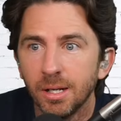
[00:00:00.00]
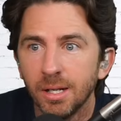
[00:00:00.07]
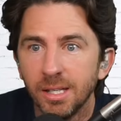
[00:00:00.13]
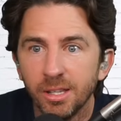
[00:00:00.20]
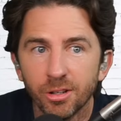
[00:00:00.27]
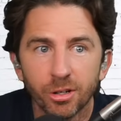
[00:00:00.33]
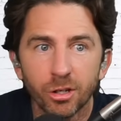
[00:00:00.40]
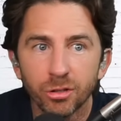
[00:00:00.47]
uh,
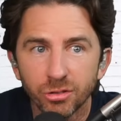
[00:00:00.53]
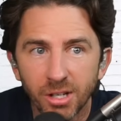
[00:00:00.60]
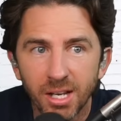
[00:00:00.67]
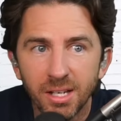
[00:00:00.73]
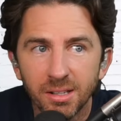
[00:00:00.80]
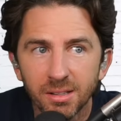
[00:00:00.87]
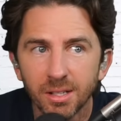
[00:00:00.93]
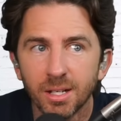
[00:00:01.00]
either
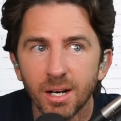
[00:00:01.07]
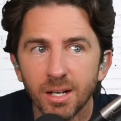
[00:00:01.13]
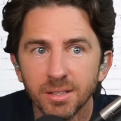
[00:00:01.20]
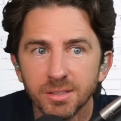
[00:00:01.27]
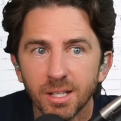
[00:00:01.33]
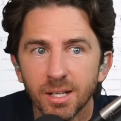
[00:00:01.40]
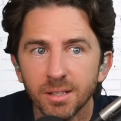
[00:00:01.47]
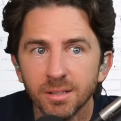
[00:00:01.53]
creating the
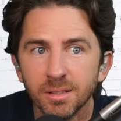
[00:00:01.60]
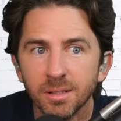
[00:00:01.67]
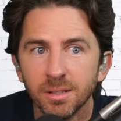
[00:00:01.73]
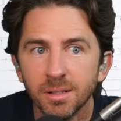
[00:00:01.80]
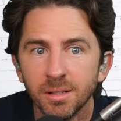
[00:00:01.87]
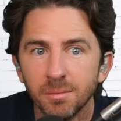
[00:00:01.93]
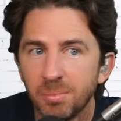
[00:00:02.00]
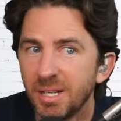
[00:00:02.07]
content,
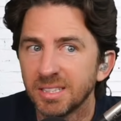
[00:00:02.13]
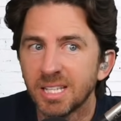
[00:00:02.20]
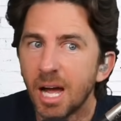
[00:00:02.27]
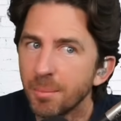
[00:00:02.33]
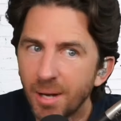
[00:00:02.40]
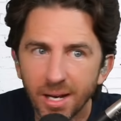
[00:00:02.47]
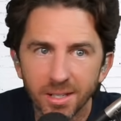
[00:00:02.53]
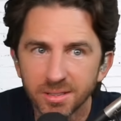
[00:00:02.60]
because
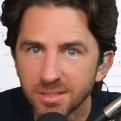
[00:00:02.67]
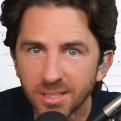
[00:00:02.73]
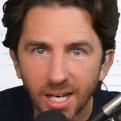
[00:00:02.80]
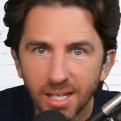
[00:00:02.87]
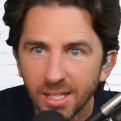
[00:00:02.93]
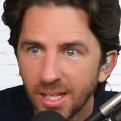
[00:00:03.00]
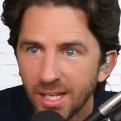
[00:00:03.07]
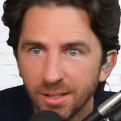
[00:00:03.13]
I'm not
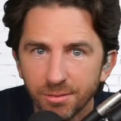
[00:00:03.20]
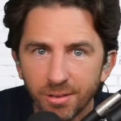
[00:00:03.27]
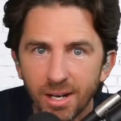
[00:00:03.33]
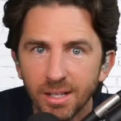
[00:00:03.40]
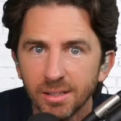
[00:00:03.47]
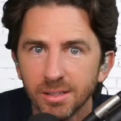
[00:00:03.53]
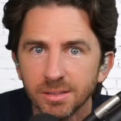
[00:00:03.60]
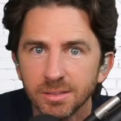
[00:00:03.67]
inciting any
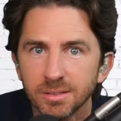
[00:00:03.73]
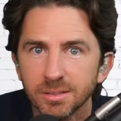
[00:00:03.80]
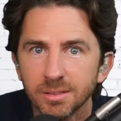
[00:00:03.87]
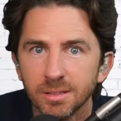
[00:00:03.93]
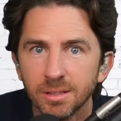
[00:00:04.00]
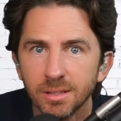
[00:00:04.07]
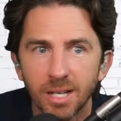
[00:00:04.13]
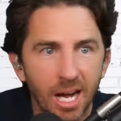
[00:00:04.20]
violence.
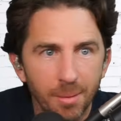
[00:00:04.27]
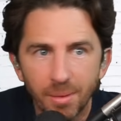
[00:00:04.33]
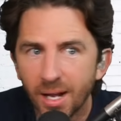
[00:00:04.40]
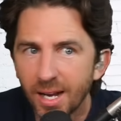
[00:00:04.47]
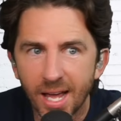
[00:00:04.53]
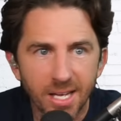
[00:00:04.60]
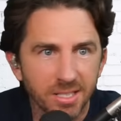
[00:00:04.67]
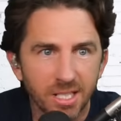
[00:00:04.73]
I'm
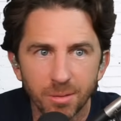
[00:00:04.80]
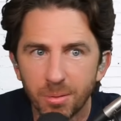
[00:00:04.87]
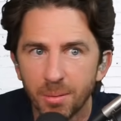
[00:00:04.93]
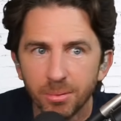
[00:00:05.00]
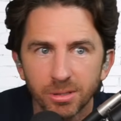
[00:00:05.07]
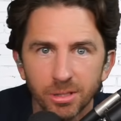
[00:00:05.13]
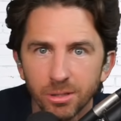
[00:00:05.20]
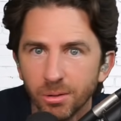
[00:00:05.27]
not asking
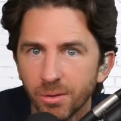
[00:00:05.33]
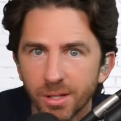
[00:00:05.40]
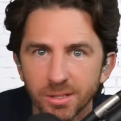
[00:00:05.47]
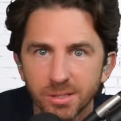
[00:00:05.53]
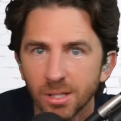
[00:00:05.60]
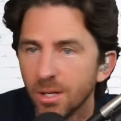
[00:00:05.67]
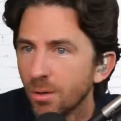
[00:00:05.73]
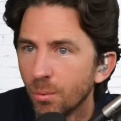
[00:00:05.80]
people to do
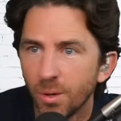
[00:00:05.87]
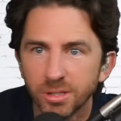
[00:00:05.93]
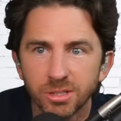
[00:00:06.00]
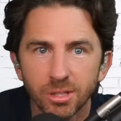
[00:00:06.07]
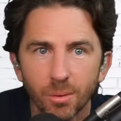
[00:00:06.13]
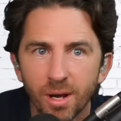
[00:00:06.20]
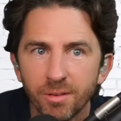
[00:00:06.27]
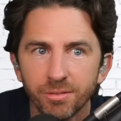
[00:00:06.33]
this
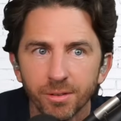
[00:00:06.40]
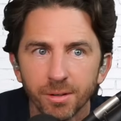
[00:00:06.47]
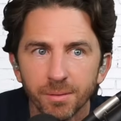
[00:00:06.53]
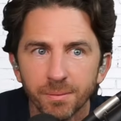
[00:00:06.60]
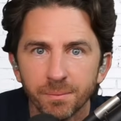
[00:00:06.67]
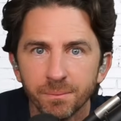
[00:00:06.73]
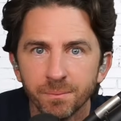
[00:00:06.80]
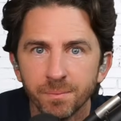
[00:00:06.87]
whatsoever.
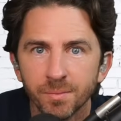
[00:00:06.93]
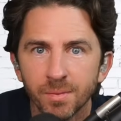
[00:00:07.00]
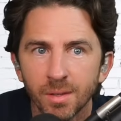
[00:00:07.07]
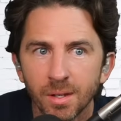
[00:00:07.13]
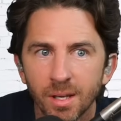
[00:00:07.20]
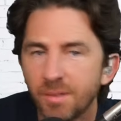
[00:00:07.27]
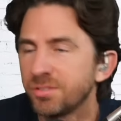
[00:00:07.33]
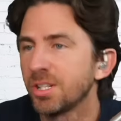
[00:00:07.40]

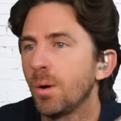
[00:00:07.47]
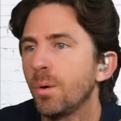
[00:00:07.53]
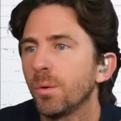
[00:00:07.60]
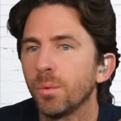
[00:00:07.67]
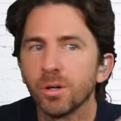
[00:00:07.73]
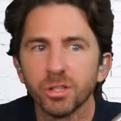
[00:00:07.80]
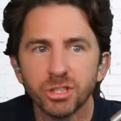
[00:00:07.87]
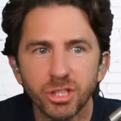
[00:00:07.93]
If
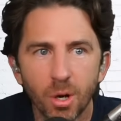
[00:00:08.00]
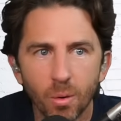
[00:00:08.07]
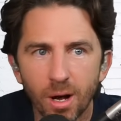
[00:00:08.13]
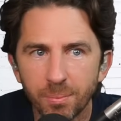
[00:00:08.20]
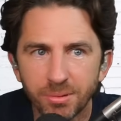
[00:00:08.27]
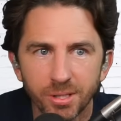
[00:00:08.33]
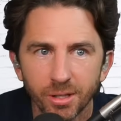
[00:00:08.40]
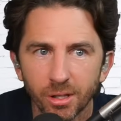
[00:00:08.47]
someone were to show
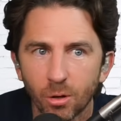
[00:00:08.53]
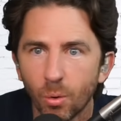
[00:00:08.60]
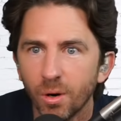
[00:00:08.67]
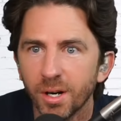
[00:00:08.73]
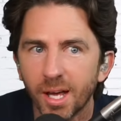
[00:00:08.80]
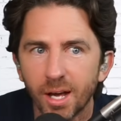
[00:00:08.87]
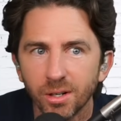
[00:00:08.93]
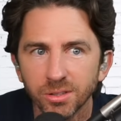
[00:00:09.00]
up to the
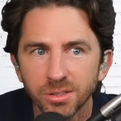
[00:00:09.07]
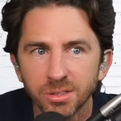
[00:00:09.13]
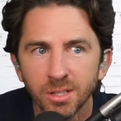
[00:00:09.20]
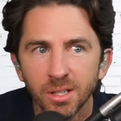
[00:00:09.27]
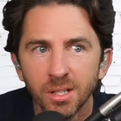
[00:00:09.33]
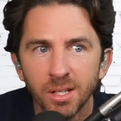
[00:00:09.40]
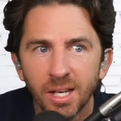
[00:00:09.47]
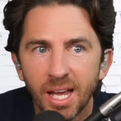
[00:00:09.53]
courthouse
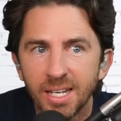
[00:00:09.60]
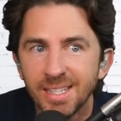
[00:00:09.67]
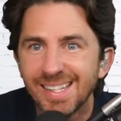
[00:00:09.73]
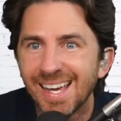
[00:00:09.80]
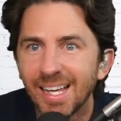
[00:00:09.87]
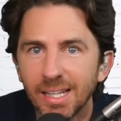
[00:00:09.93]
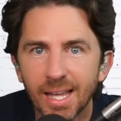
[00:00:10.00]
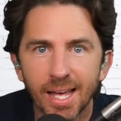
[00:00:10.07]
and
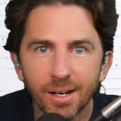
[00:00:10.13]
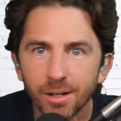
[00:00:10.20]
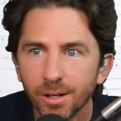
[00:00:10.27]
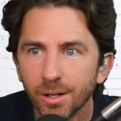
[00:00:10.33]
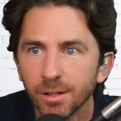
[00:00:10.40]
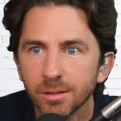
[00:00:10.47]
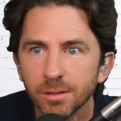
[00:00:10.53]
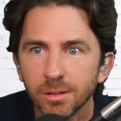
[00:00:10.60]
yell at
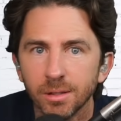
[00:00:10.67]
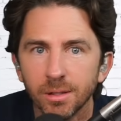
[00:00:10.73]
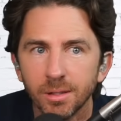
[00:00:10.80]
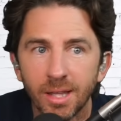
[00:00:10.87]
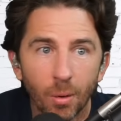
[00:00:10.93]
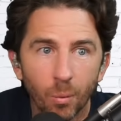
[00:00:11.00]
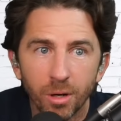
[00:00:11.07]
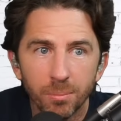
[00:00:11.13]
her,
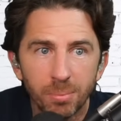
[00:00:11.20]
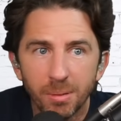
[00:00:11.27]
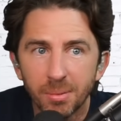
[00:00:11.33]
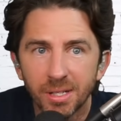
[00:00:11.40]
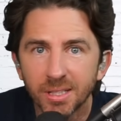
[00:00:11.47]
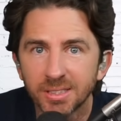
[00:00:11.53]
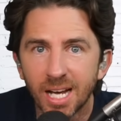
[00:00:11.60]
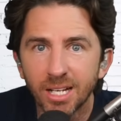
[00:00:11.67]
that wouldn't be
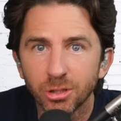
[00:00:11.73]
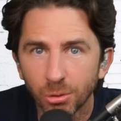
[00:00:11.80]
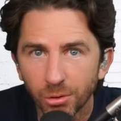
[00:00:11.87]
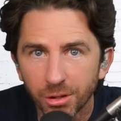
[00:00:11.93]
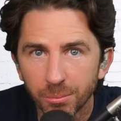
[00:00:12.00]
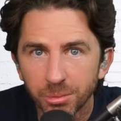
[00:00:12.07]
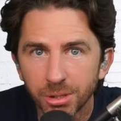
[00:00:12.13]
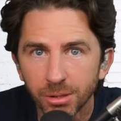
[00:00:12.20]
because I
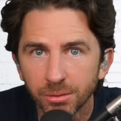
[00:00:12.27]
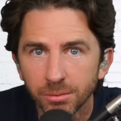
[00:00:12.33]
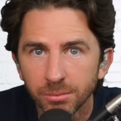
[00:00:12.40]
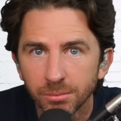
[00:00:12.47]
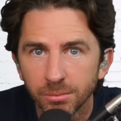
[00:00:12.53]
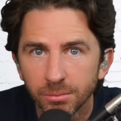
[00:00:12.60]
told them to.